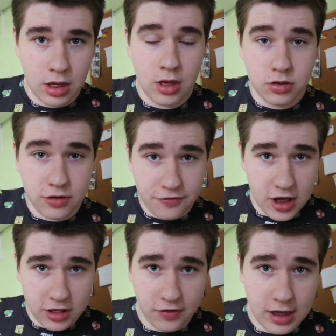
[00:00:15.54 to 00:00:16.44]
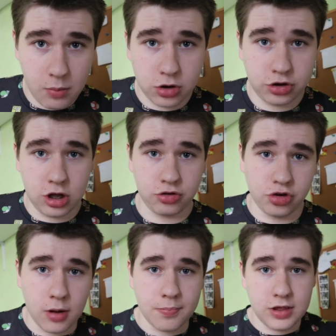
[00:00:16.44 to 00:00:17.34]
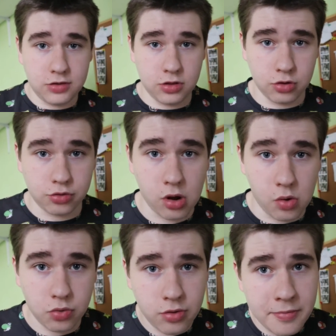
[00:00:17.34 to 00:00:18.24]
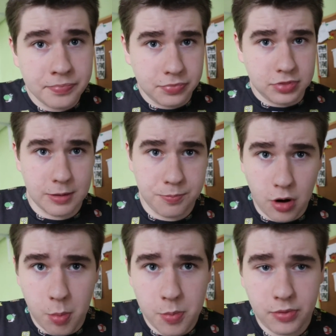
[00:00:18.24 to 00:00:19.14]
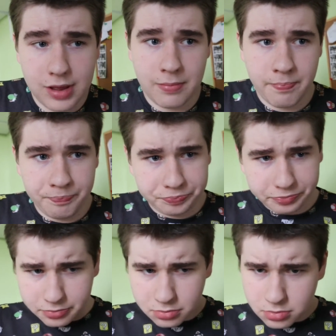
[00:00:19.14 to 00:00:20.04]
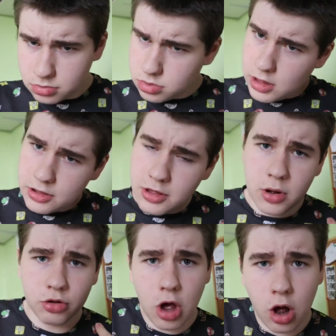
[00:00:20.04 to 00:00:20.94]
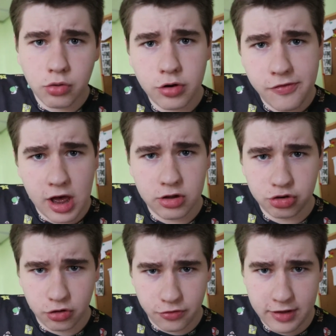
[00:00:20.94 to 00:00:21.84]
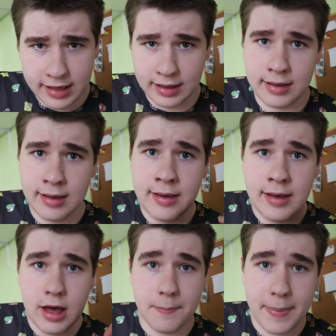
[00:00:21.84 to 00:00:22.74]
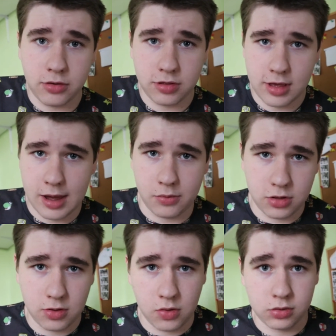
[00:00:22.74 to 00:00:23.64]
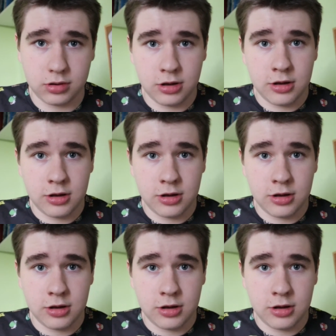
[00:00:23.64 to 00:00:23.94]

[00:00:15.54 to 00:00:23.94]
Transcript: So the first thing I want to touch on is the controls. They're probably the most controversial thing about Skyward Sword,